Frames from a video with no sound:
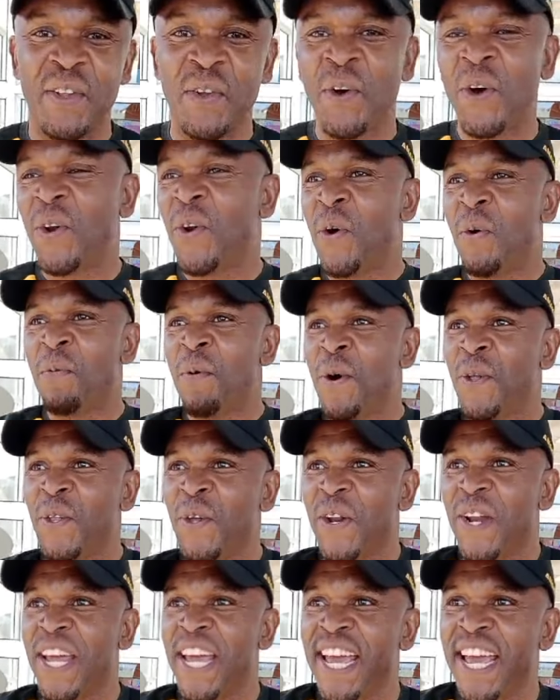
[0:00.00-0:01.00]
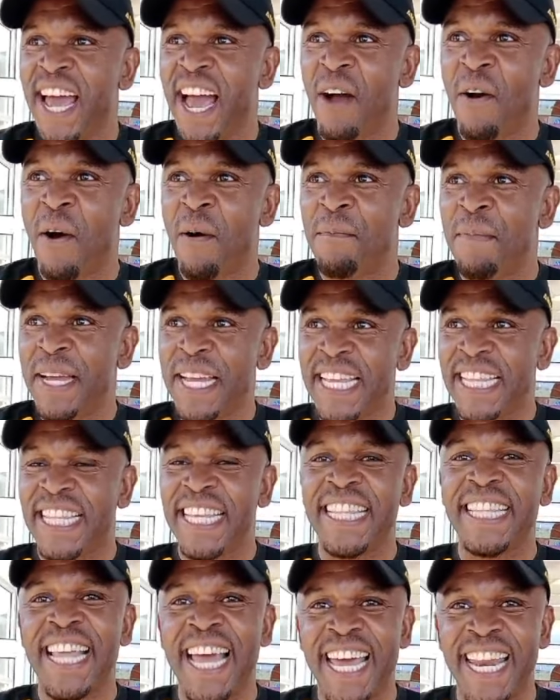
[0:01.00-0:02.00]
Our
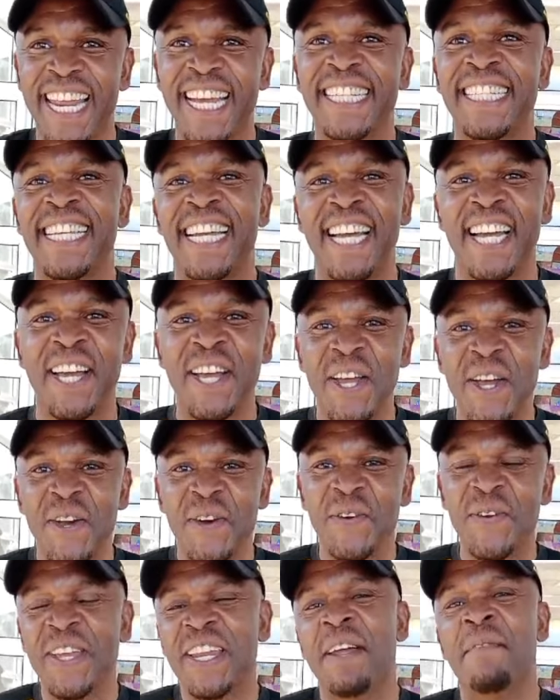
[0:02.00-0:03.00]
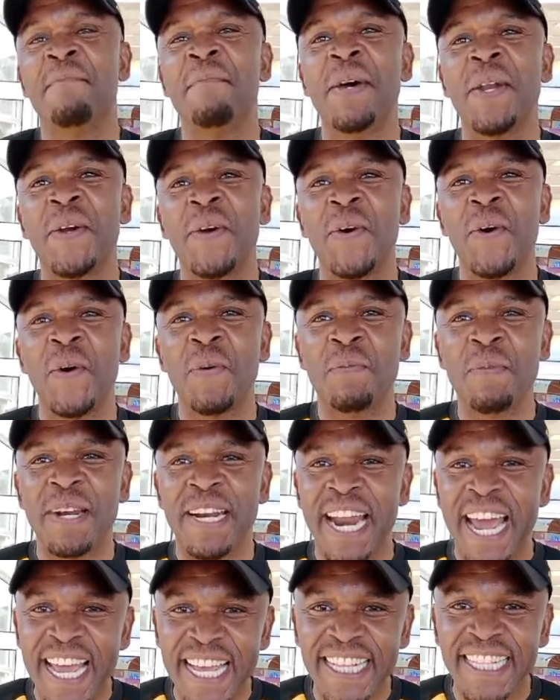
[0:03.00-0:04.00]
marketing director, we are Mergo
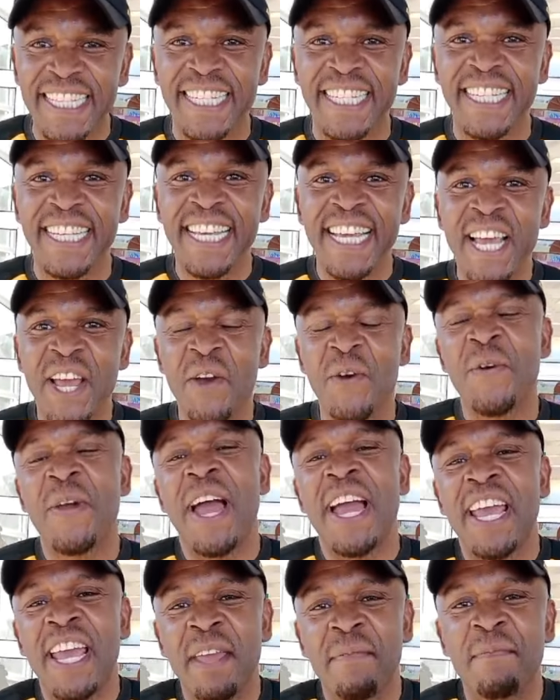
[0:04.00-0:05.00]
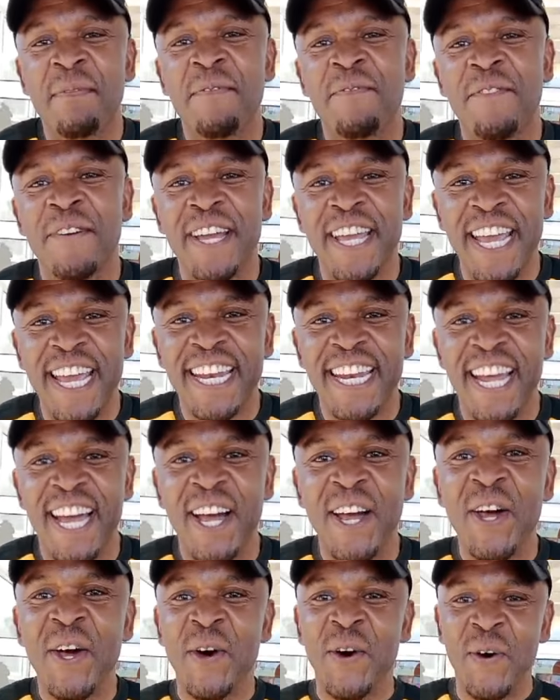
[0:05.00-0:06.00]
Omorite. We are happy for Yena
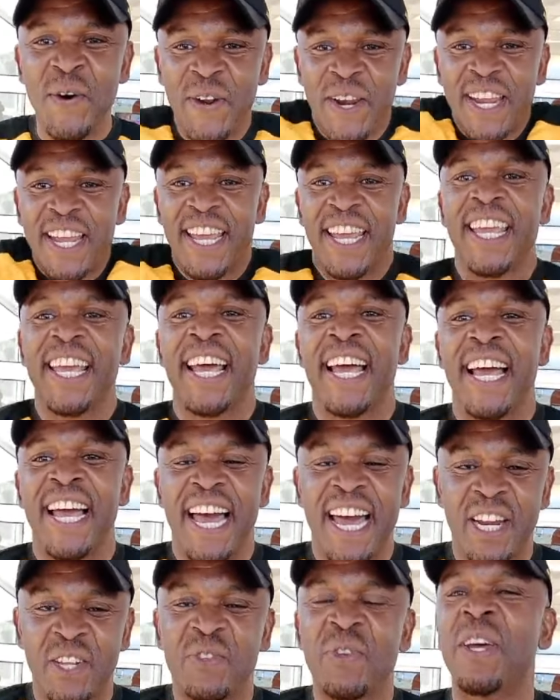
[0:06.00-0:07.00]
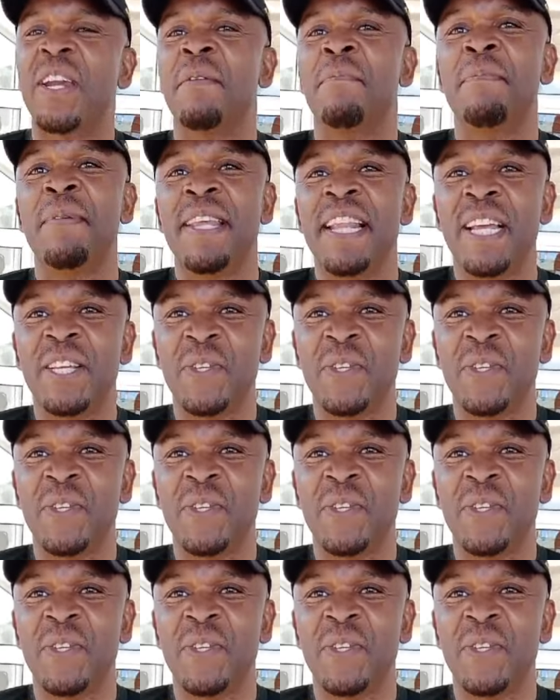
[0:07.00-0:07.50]
or Archara Pila